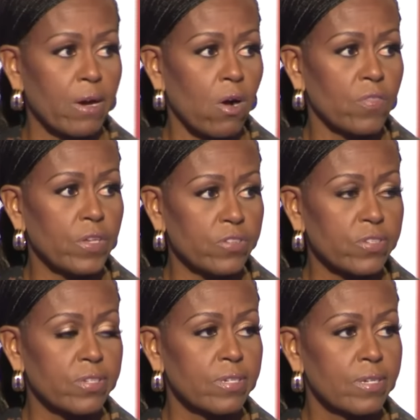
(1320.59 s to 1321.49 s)
on
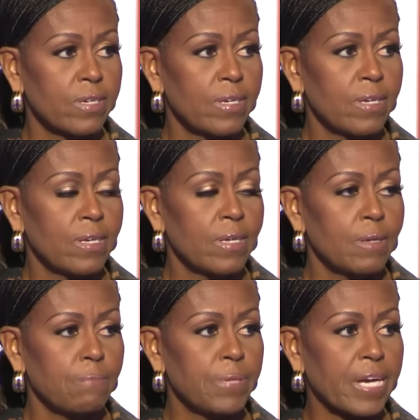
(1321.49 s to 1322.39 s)
this
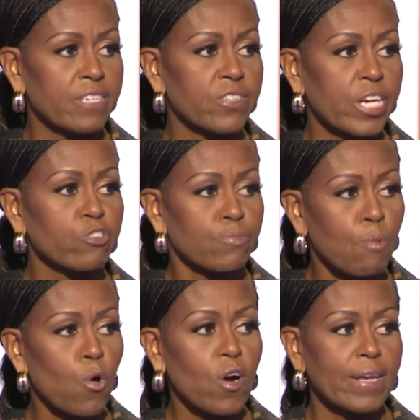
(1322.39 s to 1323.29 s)
because there's
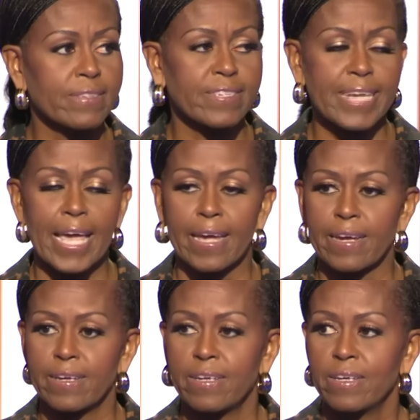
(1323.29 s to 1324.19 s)
more at
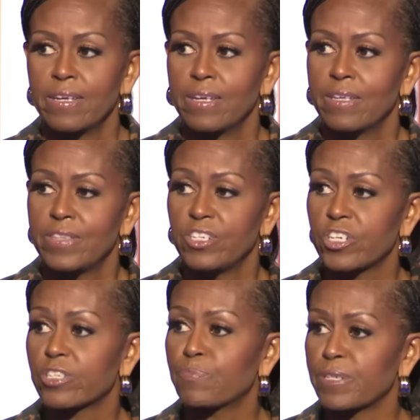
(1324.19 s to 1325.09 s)
stake than
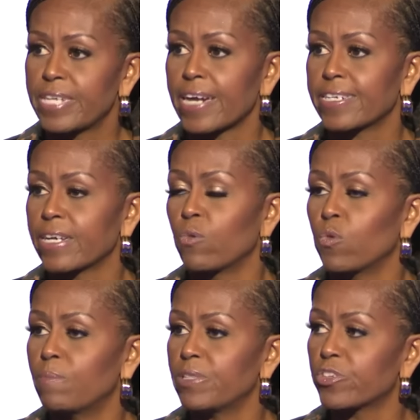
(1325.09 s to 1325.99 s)
just protecting a
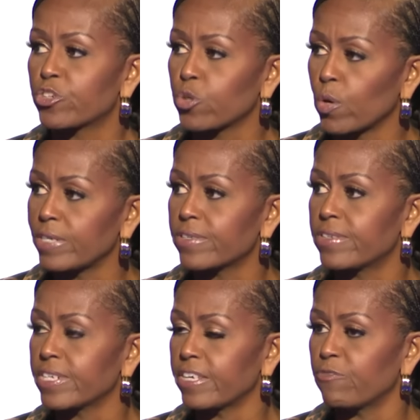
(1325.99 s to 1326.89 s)
woman's choice
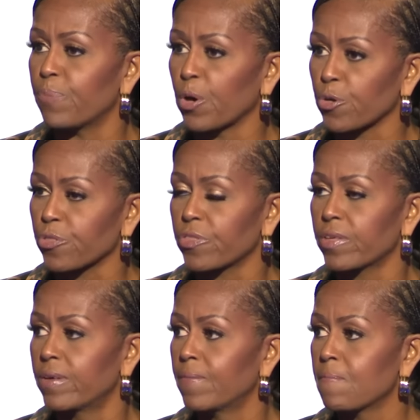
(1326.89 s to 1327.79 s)
to give birth.
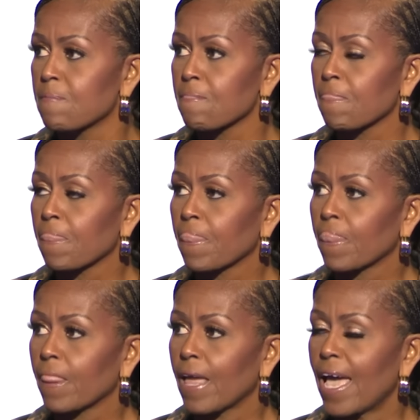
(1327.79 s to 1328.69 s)

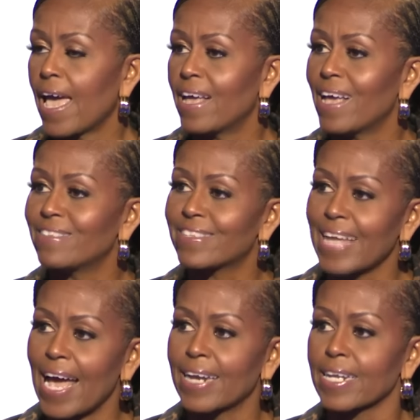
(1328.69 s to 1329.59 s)
And, and,
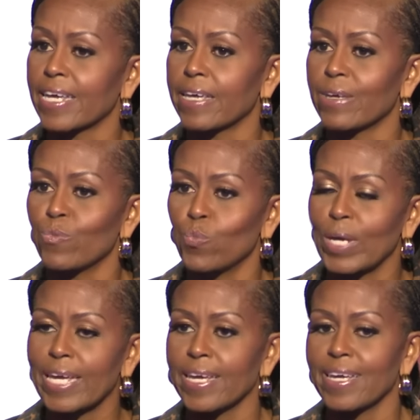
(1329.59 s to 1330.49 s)
sadly,
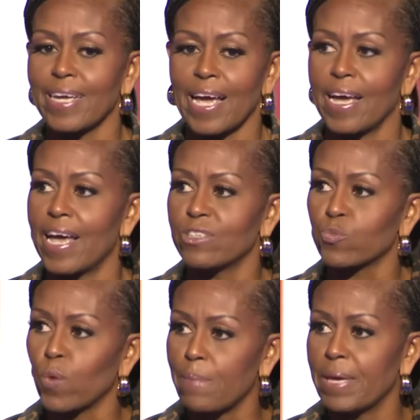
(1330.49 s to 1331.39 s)
we as
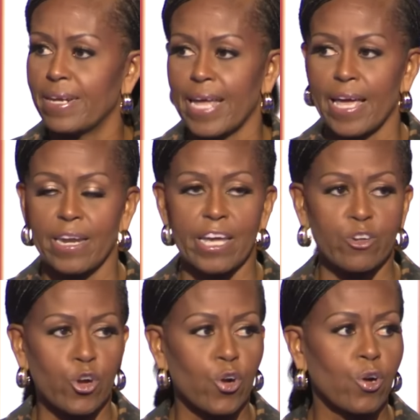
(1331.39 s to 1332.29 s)
women and,
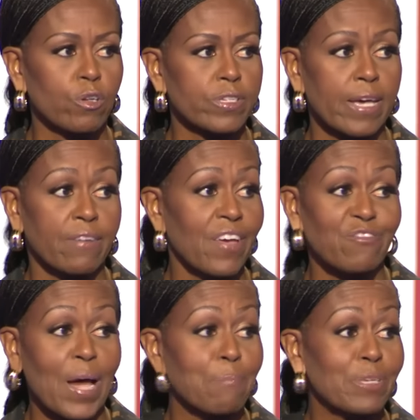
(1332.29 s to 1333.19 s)
and girls have, have
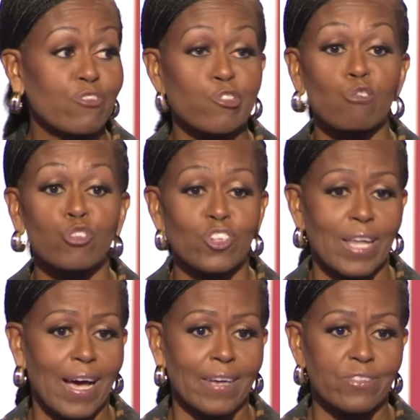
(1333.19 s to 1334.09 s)
not been
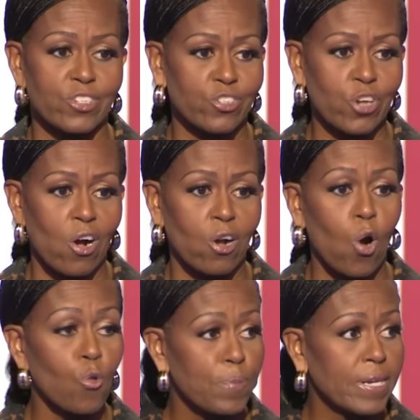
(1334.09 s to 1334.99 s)
socialized to talk
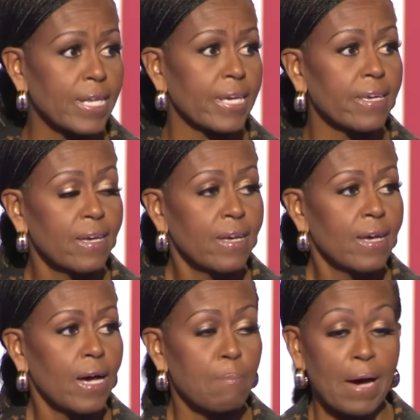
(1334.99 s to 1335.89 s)
openly
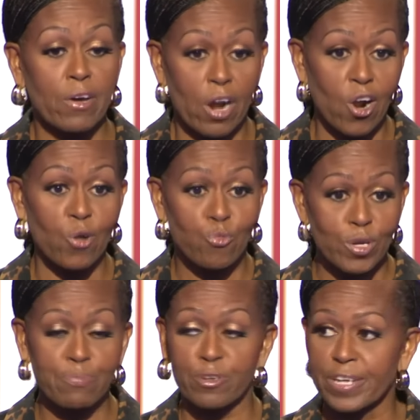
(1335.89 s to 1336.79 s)
about our
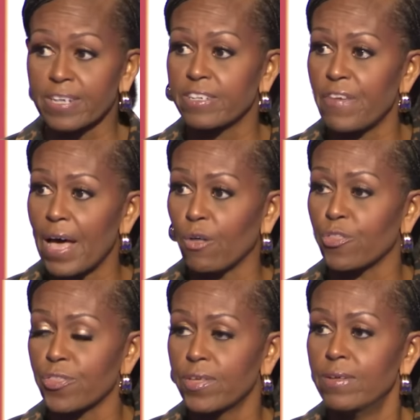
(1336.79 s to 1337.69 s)
reproductive health.
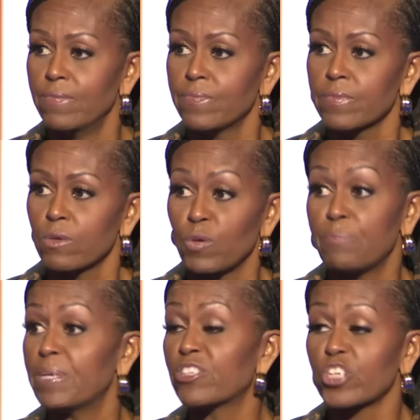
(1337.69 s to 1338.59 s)

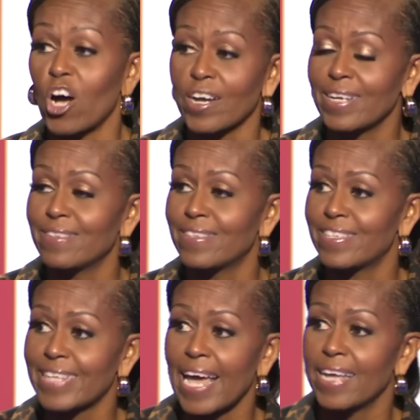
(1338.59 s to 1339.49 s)
We've been taught
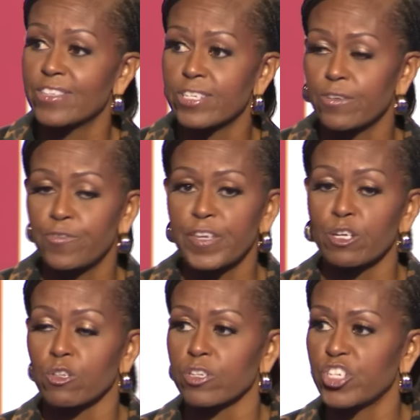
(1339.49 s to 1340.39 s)
instead to
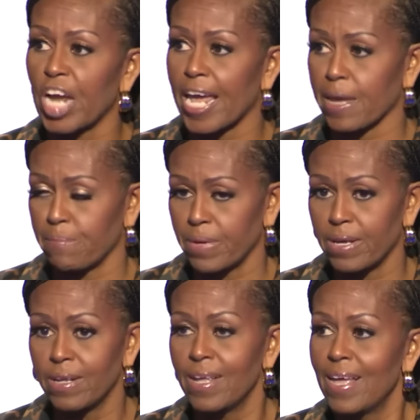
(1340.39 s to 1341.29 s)
feel shame
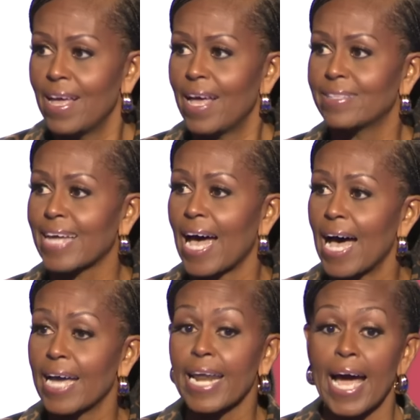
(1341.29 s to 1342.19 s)
and to
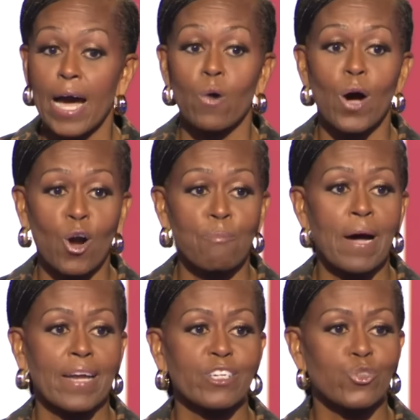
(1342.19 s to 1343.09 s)
hide how our
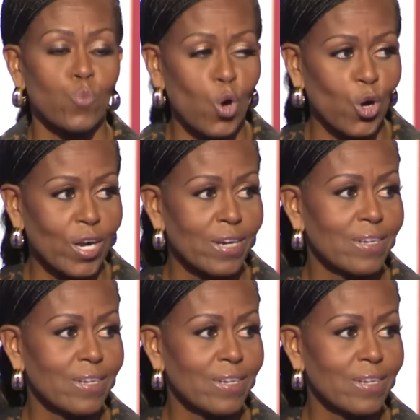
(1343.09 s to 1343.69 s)
bodies work.